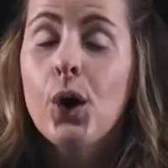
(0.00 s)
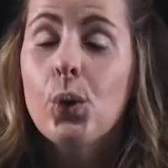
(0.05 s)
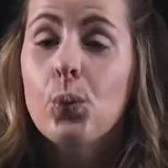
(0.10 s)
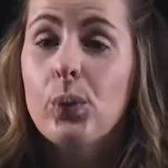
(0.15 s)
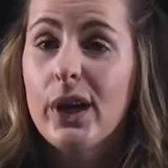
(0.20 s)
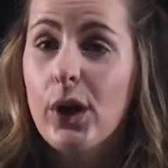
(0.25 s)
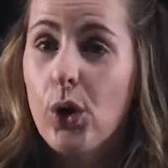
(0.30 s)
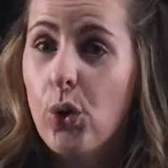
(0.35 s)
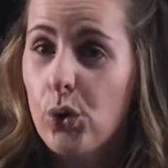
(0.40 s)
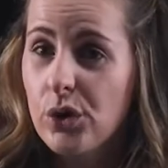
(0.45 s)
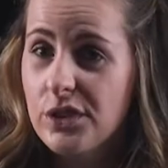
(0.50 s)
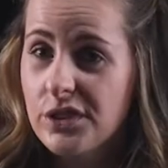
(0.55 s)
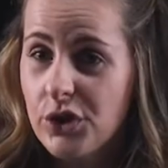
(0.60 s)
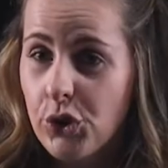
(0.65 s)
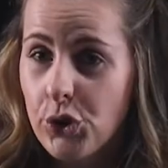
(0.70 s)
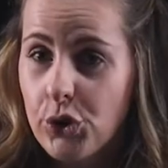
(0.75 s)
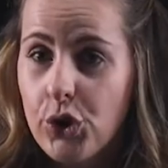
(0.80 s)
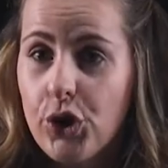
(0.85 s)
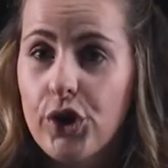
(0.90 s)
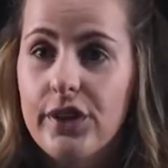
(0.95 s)
We also
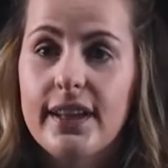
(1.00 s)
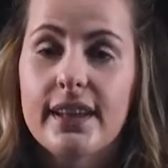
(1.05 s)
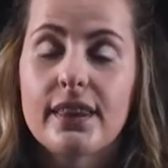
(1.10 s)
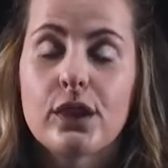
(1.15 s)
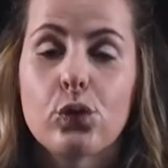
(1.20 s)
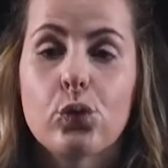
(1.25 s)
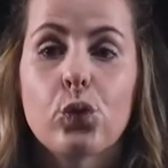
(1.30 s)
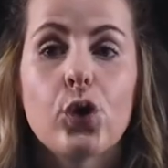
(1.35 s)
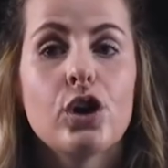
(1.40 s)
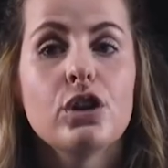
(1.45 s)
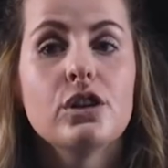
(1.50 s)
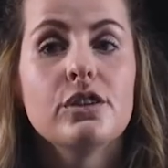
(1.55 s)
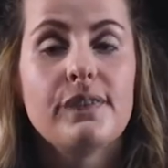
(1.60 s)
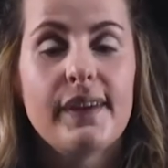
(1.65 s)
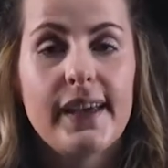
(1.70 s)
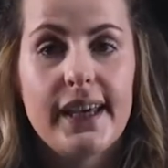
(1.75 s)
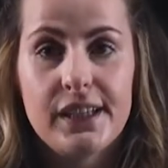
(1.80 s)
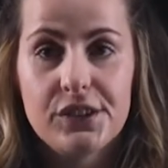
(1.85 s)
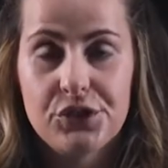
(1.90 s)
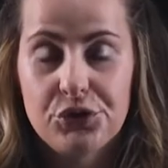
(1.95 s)
know that the role of
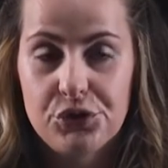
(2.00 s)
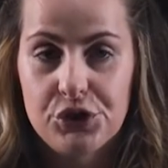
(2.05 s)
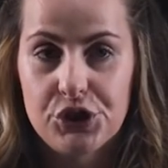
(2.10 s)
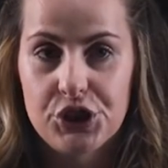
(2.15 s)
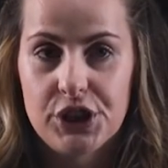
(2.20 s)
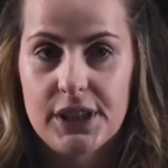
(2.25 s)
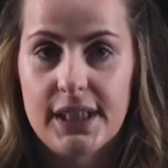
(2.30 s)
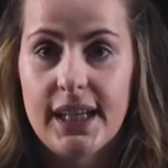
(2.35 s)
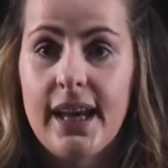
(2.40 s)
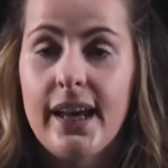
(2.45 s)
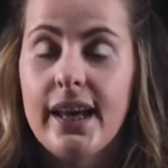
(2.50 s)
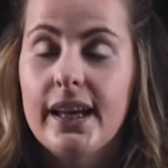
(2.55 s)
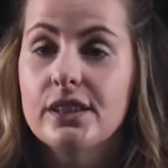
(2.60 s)
estrogen